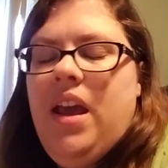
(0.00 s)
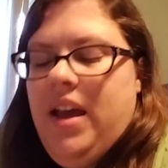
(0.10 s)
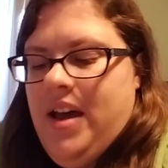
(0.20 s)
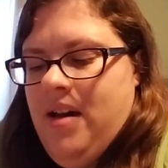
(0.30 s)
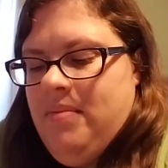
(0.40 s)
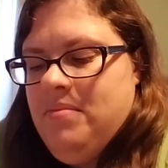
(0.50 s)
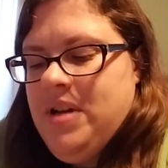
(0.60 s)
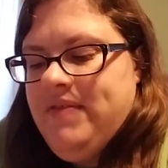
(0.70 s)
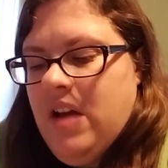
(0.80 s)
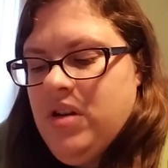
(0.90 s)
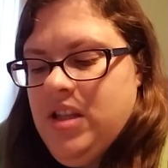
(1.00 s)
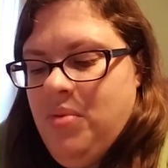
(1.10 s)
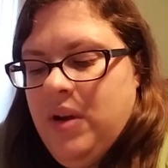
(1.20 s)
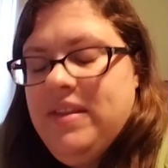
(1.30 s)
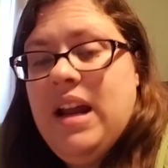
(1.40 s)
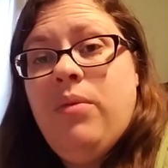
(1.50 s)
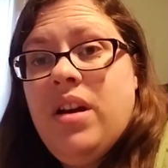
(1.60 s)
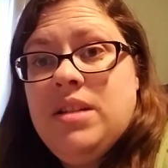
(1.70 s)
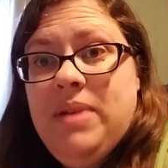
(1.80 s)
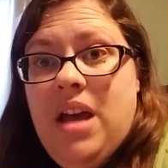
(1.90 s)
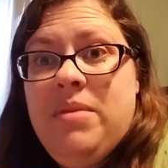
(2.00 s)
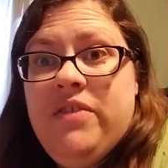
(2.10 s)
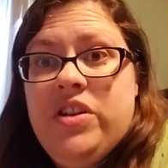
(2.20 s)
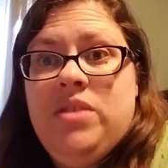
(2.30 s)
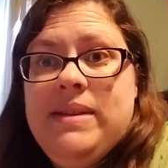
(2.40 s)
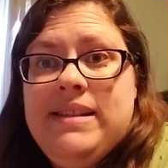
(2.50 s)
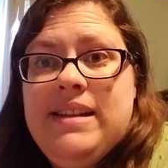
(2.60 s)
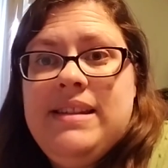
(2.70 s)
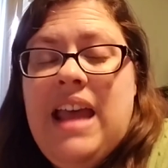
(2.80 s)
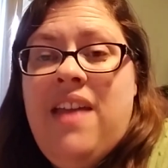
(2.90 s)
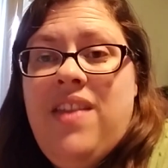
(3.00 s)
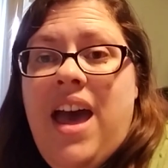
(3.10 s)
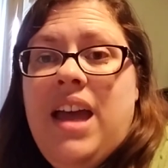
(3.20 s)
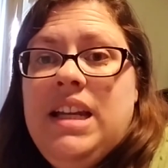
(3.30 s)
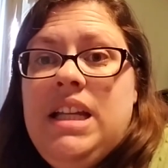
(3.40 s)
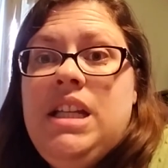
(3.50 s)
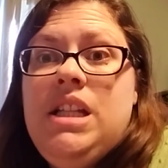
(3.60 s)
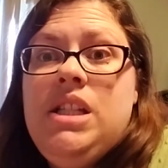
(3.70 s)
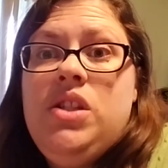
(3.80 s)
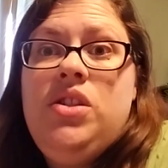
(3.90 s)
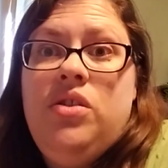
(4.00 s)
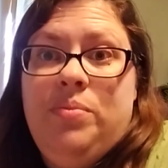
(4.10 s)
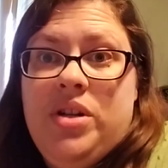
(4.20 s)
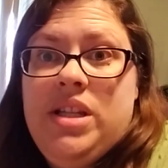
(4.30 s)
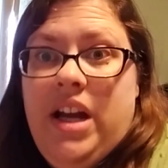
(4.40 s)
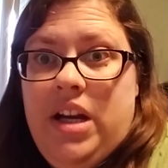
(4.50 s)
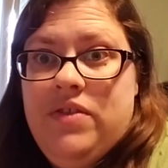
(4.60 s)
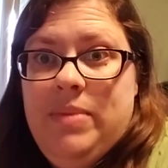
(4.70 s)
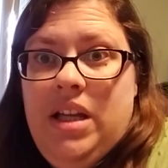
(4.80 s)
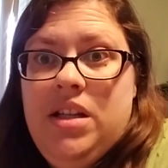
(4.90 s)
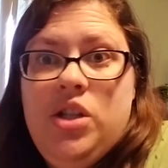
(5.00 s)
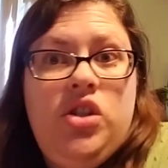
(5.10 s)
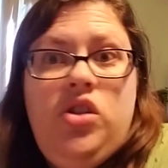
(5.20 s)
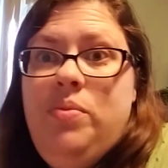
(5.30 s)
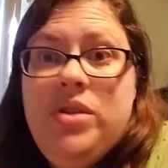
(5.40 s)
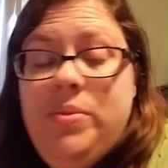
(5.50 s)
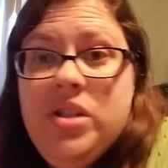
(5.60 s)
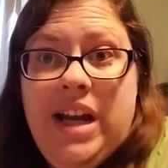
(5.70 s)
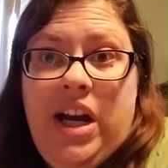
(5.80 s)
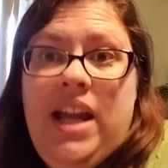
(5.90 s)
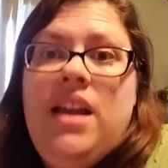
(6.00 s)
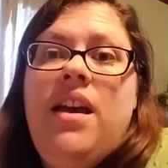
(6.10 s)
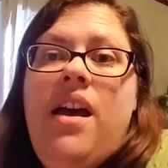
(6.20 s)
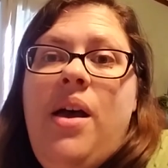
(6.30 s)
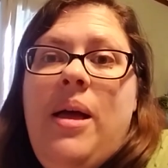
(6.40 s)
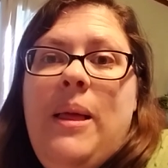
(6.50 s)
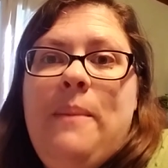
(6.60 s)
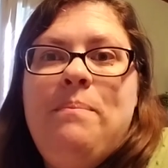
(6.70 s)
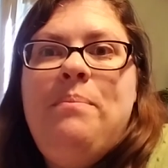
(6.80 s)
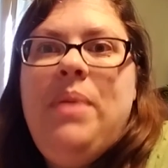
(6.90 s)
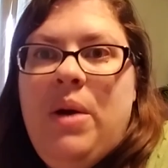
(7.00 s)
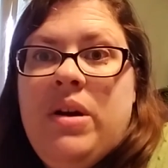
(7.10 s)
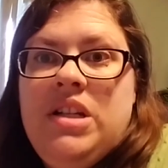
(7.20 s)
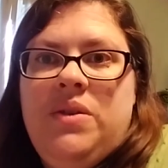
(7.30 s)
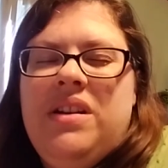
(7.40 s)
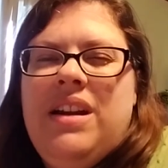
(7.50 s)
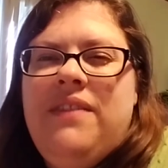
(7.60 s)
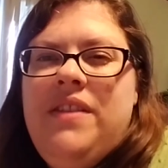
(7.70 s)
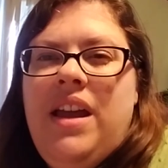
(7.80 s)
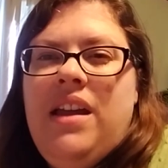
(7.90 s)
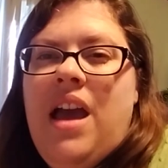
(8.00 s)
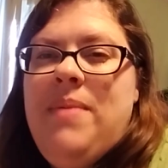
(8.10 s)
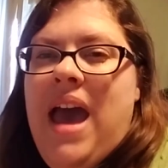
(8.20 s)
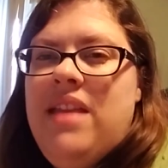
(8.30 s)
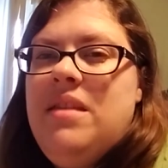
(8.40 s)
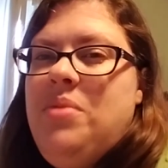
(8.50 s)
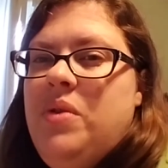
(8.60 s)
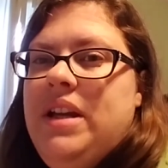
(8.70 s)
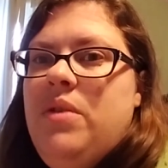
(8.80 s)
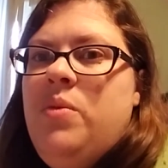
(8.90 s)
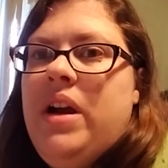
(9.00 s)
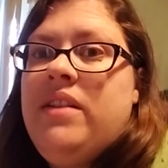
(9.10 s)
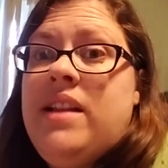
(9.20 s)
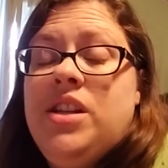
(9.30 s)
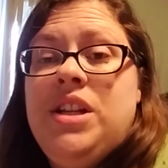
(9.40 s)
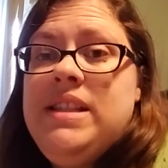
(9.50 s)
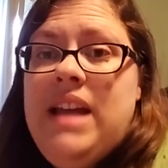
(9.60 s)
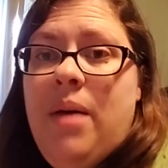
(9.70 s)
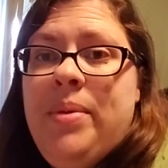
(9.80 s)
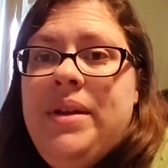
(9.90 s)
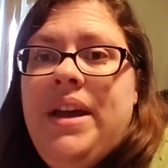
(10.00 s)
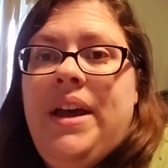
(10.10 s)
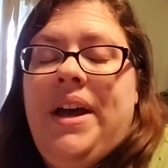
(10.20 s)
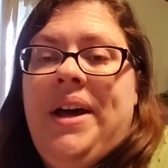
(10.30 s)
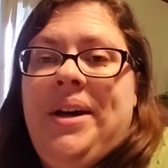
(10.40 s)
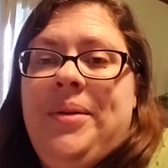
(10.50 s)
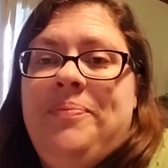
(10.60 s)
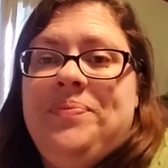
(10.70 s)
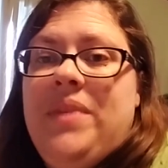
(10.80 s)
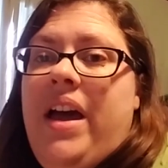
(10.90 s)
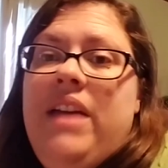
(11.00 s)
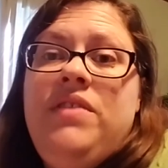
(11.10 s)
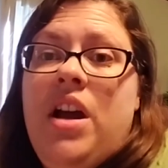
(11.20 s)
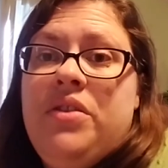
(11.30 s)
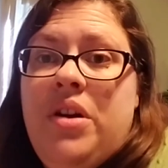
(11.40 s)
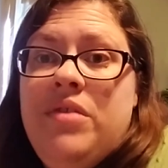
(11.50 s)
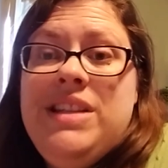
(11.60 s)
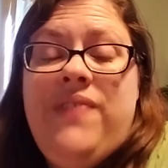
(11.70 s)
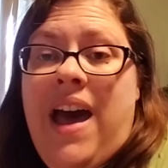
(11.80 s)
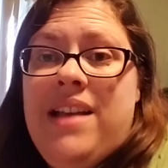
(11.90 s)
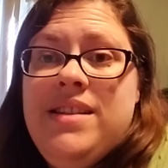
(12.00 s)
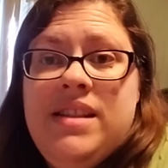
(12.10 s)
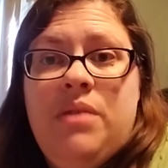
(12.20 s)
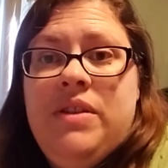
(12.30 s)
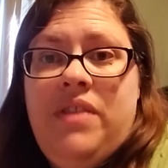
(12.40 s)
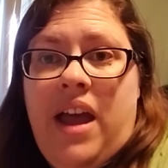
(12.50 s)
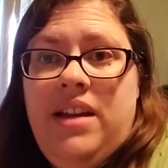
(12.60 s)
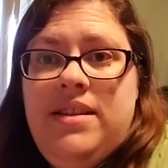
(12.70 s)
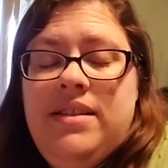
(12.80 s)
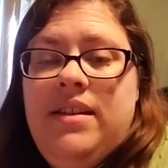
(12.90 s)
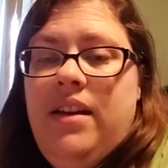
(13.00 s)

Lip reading: But I've now reached the point that I want to become an official business, and that is super scary for me. Super, super scary. But I want to do it, and I feel like I'm at the point where that's a good step. I have not grown as fast as I would have liked.